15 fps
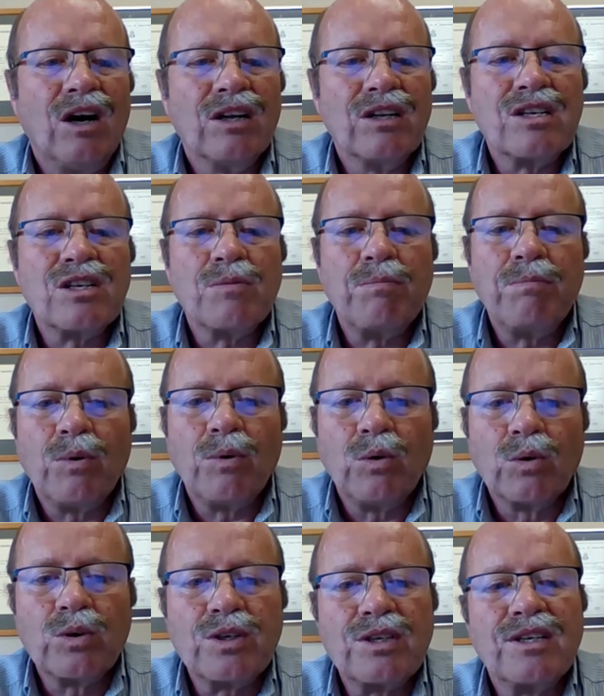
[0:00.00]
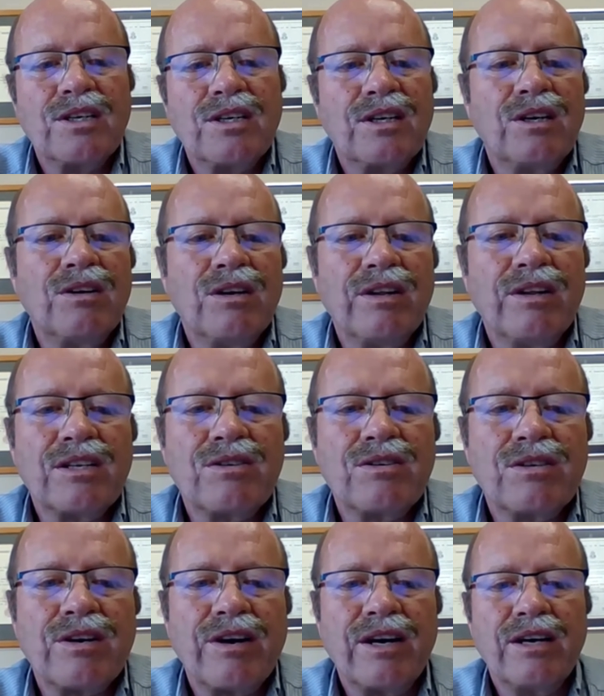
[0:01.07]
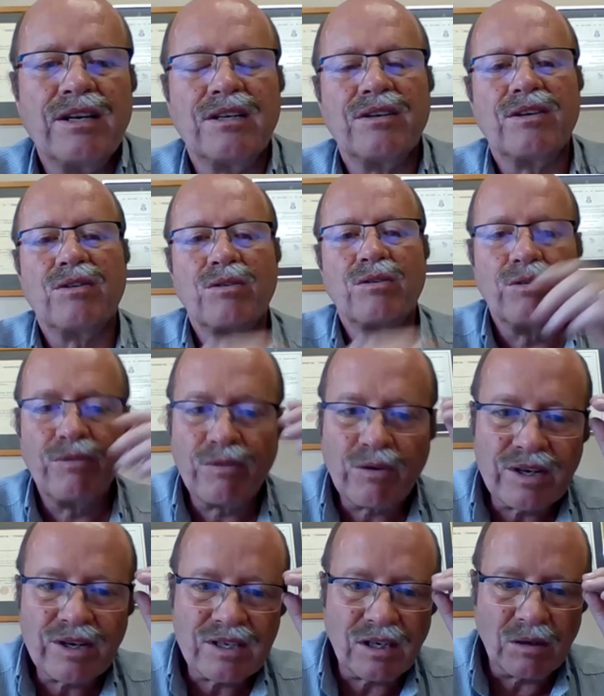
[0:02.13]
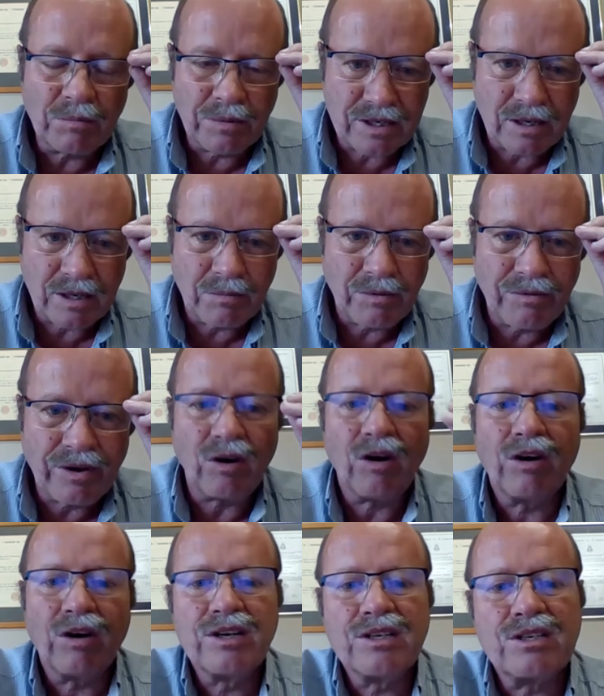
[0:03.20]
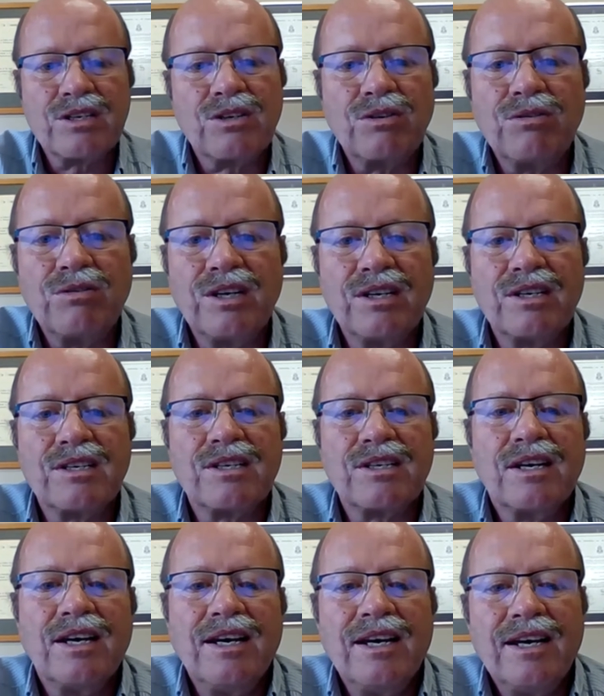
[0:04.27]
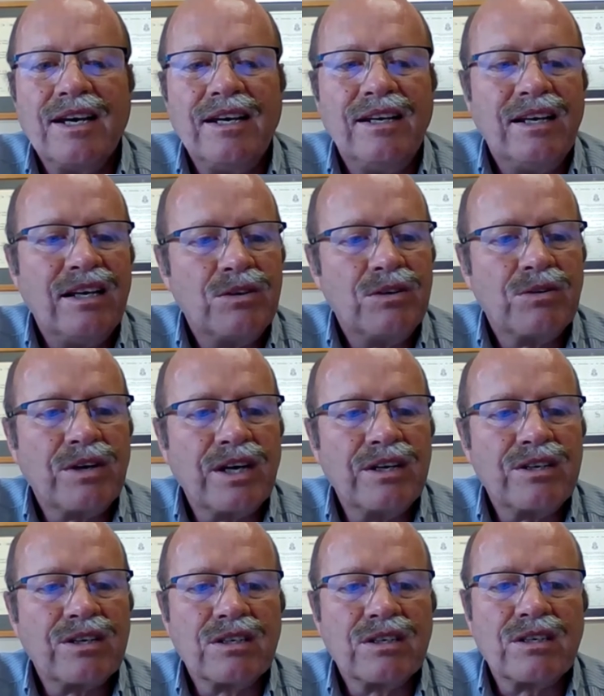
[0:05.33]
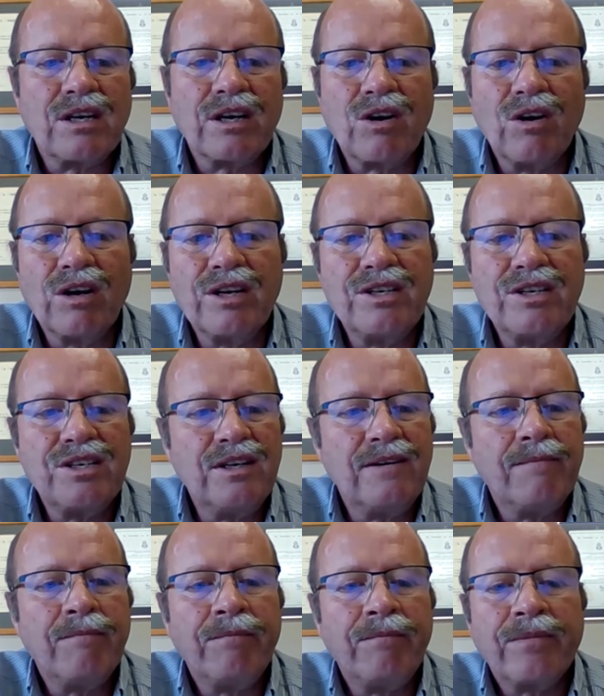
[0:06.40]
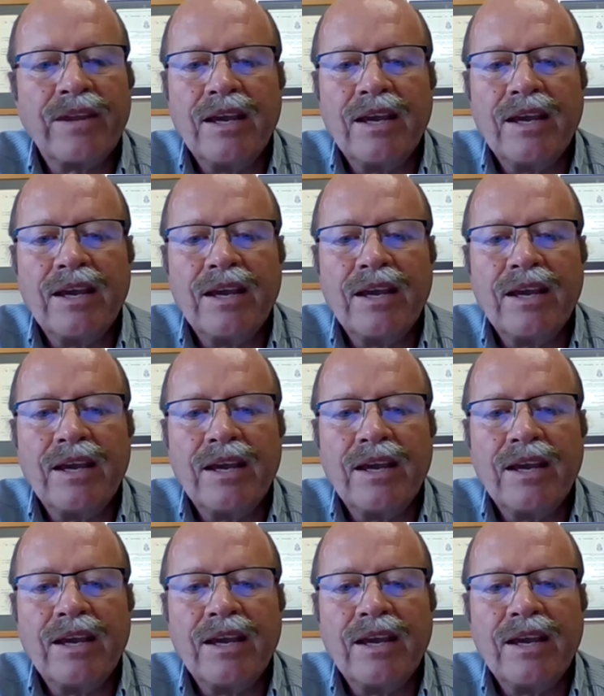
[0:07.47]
on support, that's rendered through, for example, some of our honors students in educational psychology.